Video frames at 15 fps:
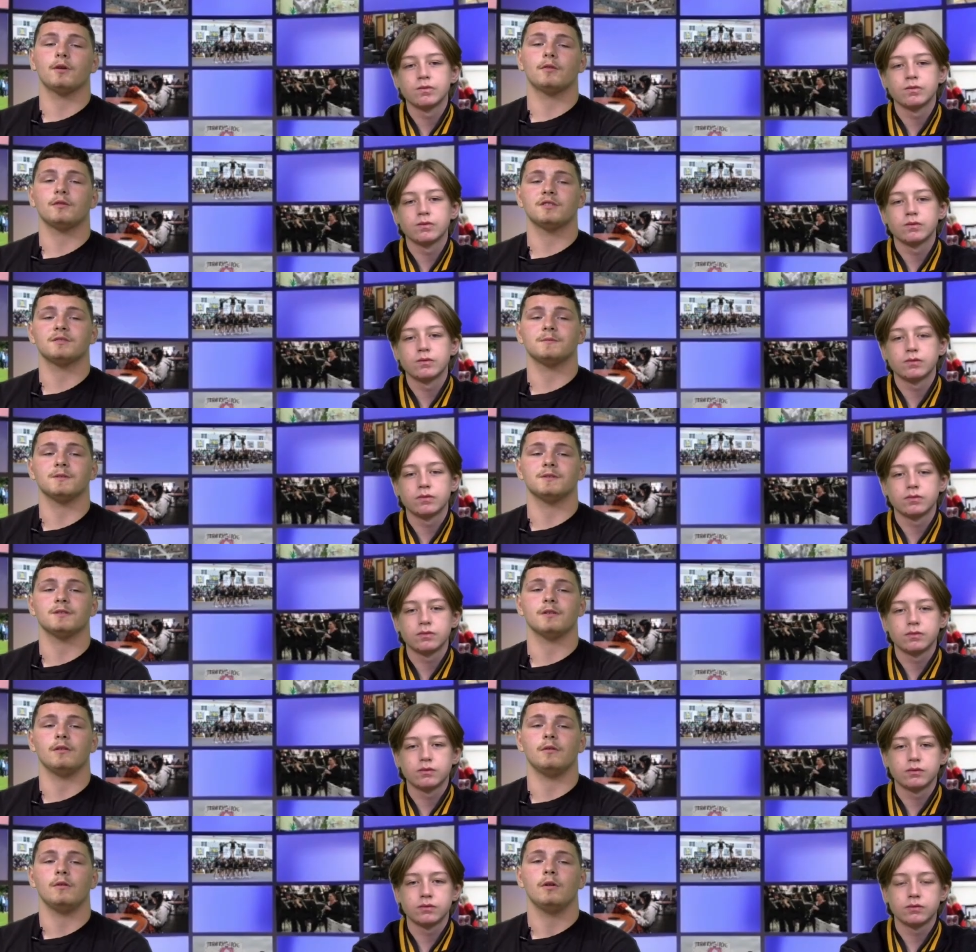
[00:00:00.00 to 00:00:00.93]
Speaker 1: Christmas
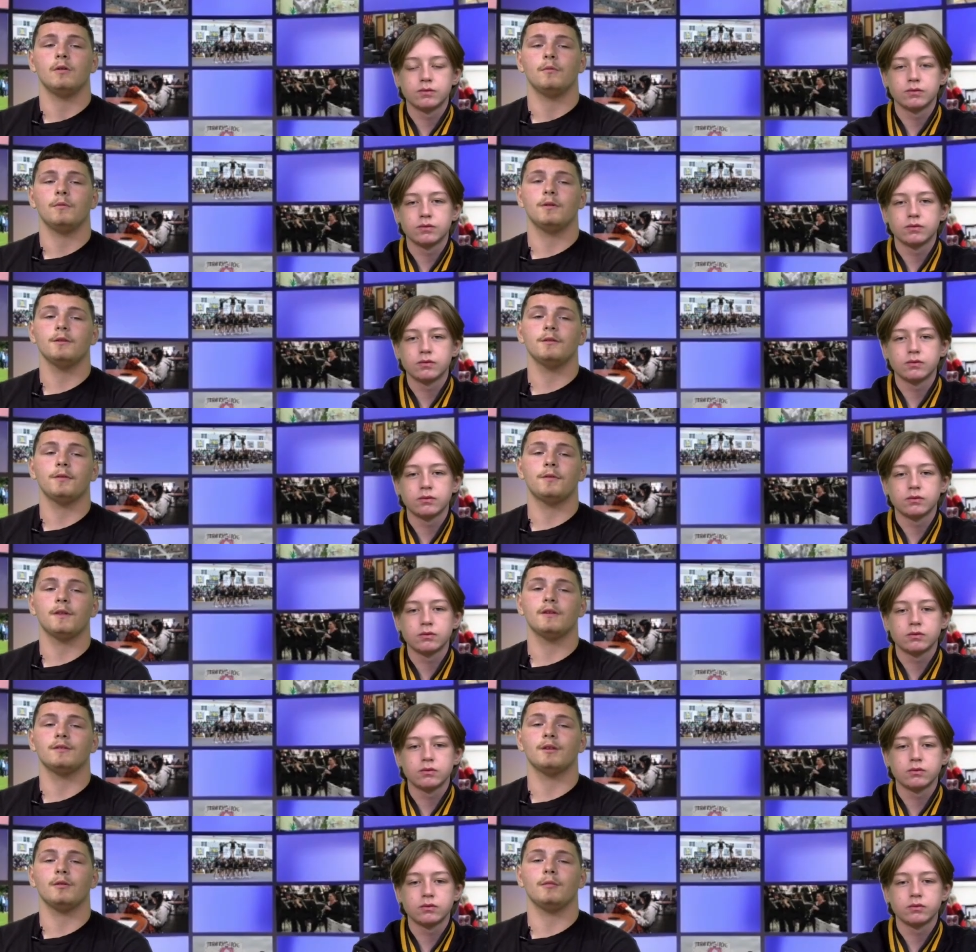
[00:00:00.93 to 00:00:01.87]
sale. One of the
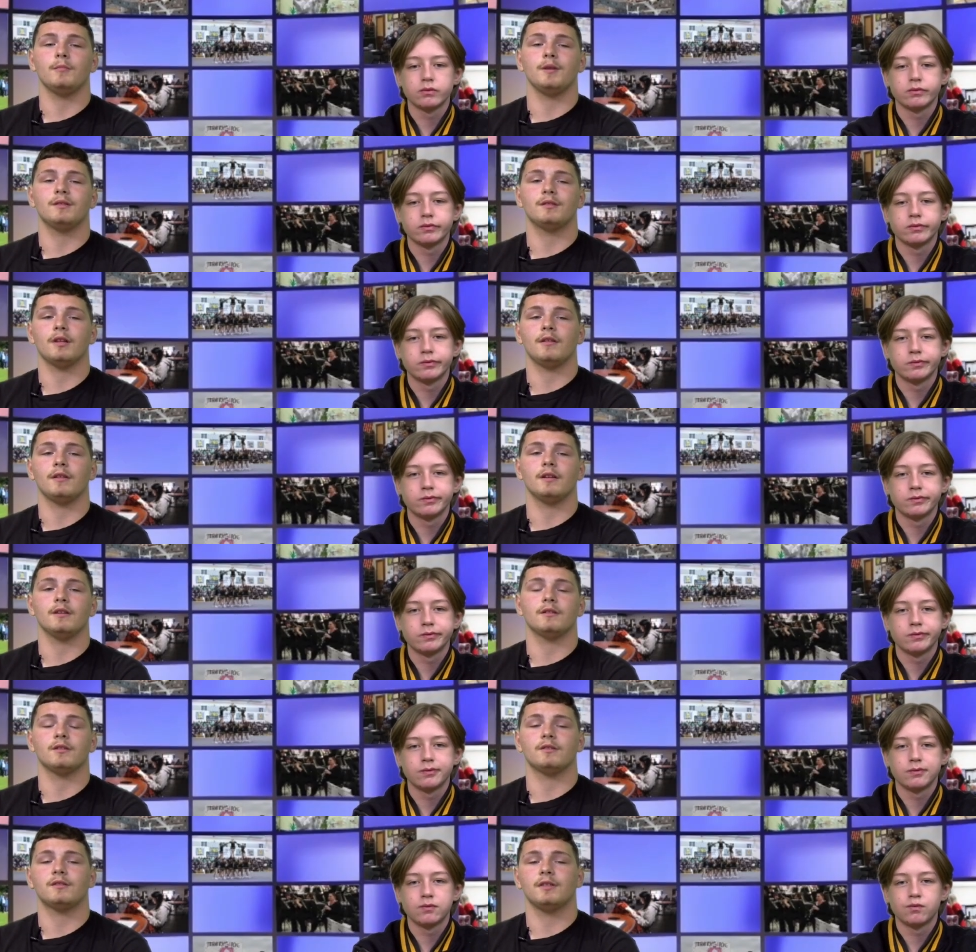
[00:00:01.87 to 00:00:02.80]
things they will be selling
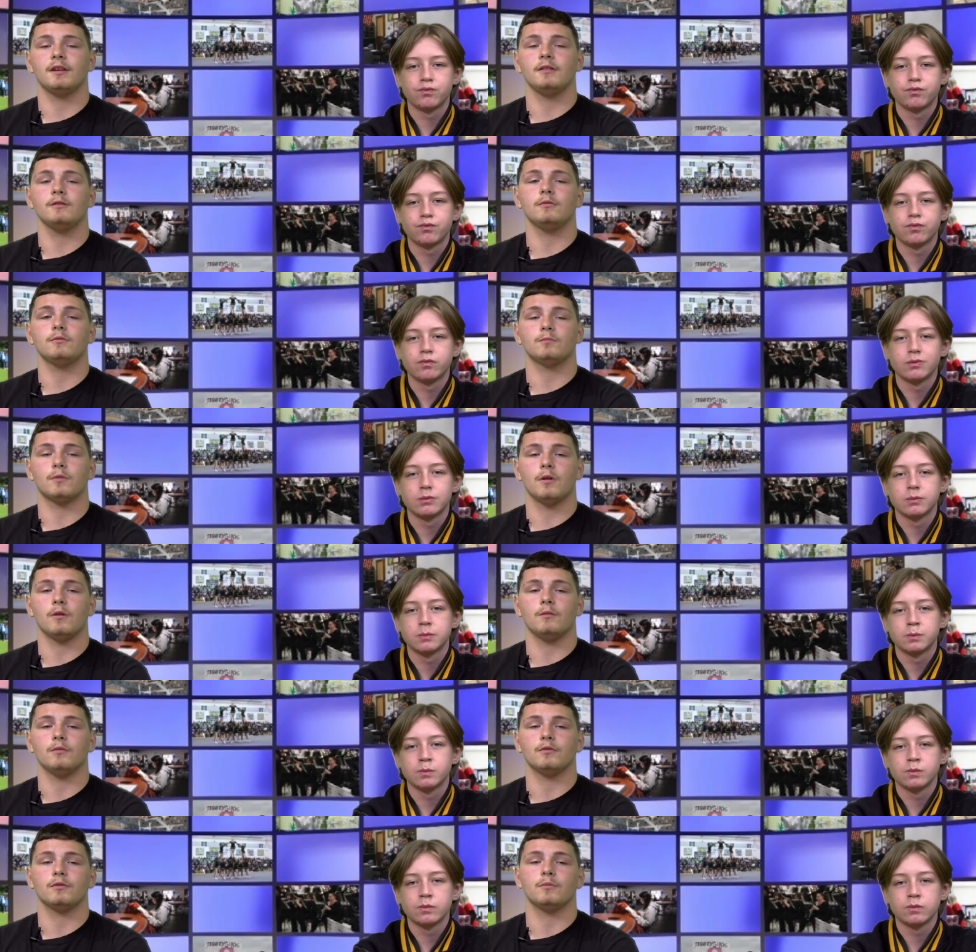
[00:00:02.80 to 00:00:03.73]
is a single
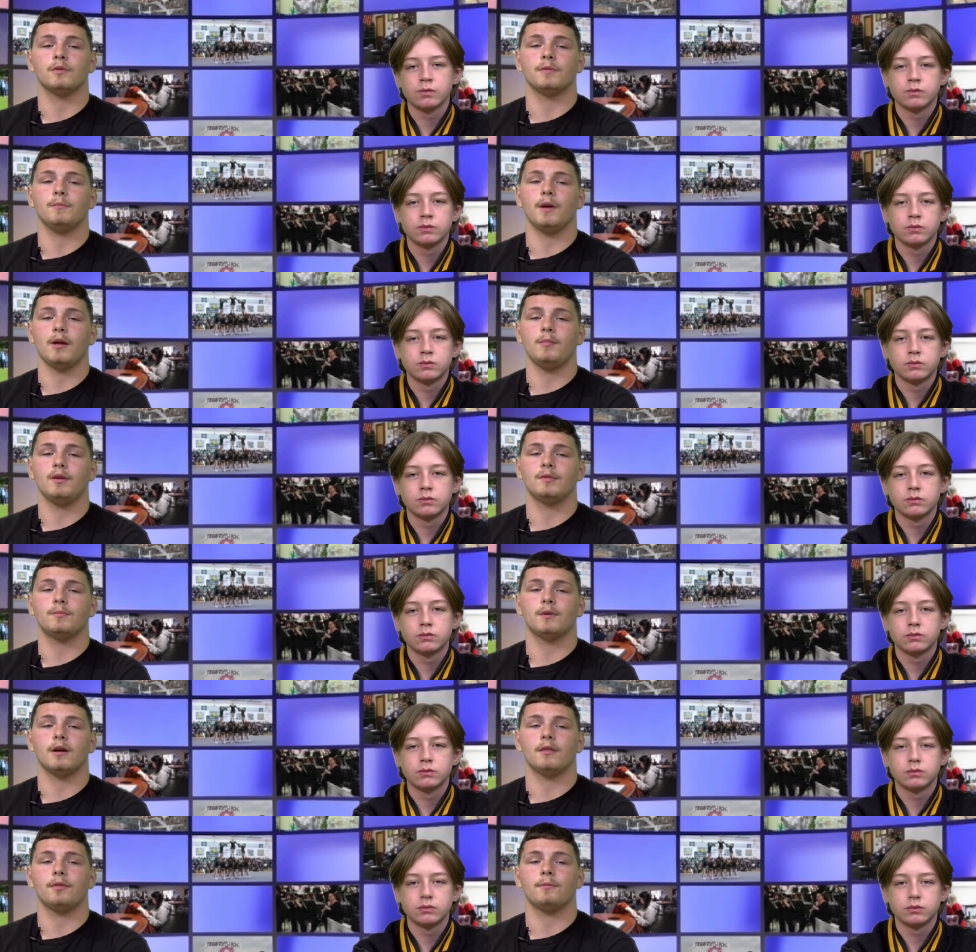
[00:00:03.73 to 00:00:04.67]
rose with baby's
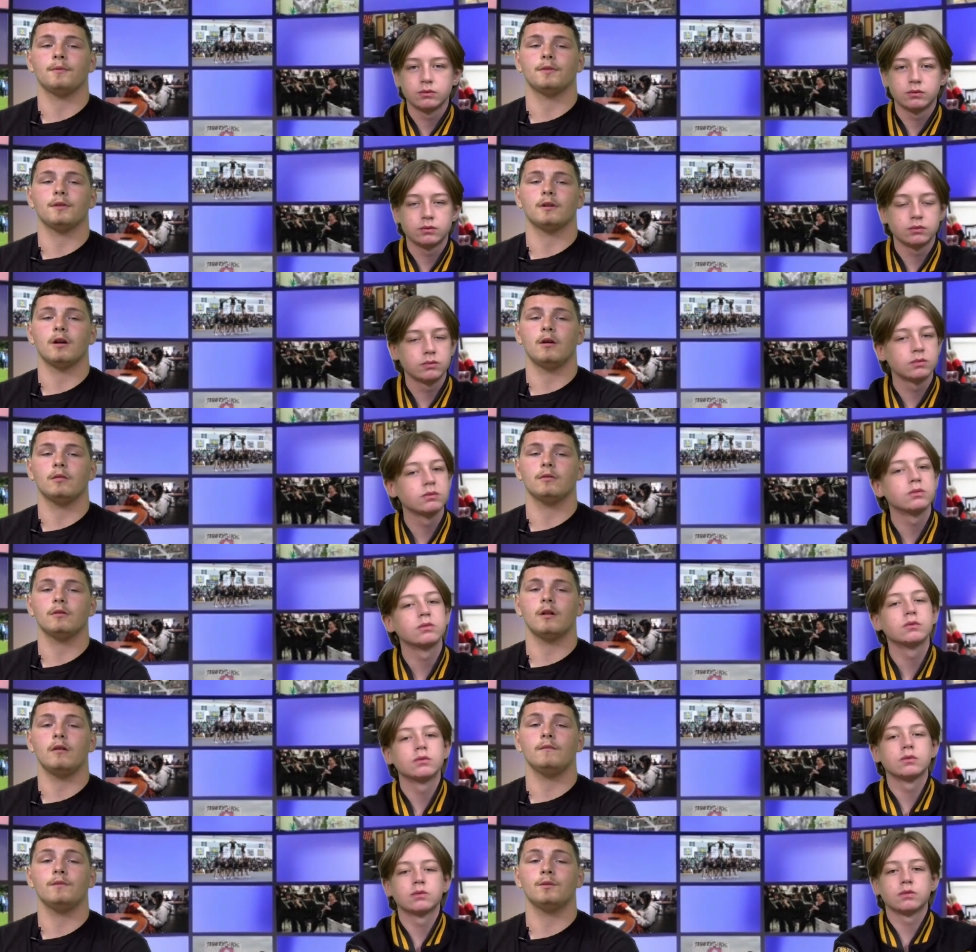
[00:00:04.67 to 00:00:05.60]
breath, with the color
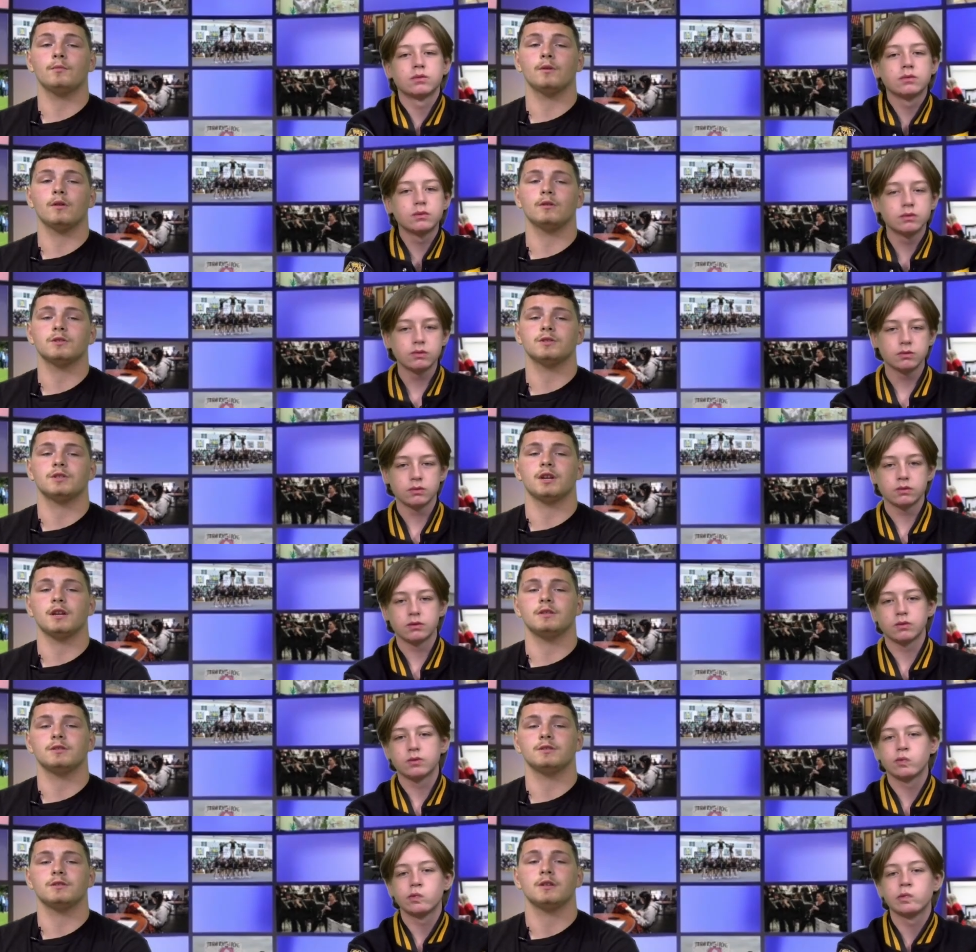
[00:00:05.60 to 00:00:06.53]
of the rose
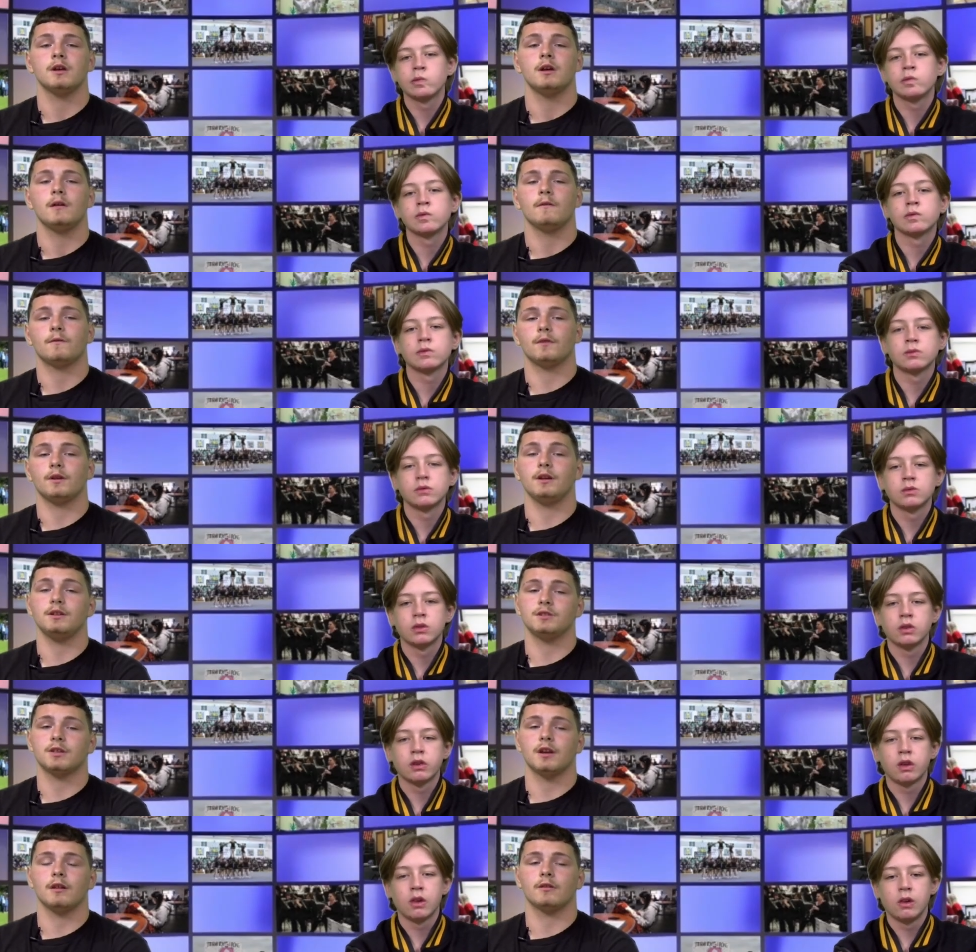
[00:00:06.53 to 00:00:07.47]
changes for
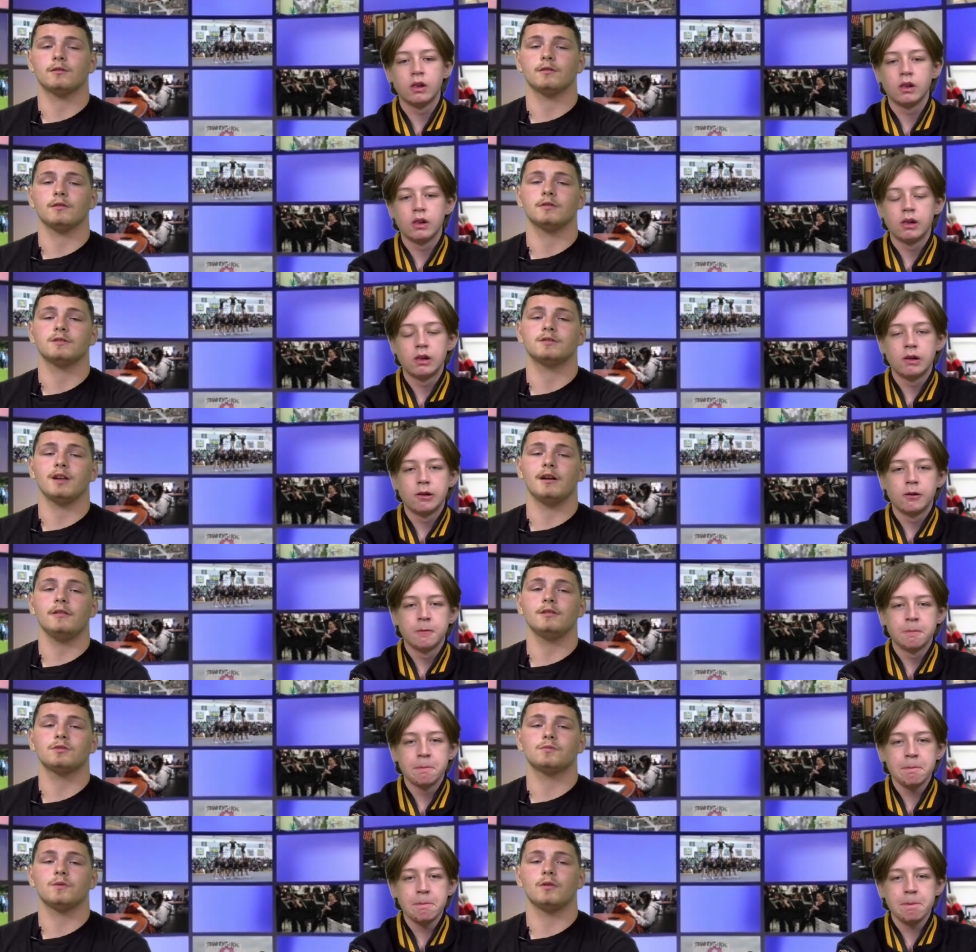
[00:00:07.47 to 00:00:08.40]
each character.
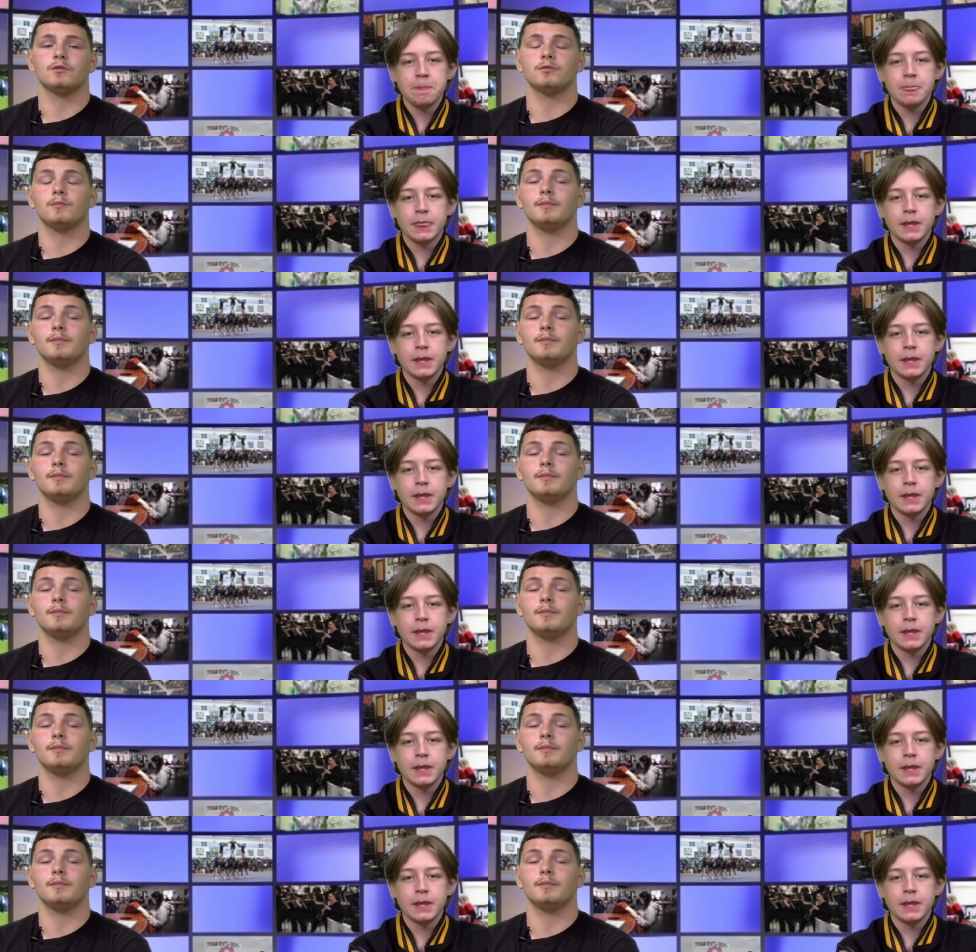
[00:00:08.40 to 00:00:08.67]
Sally's rose will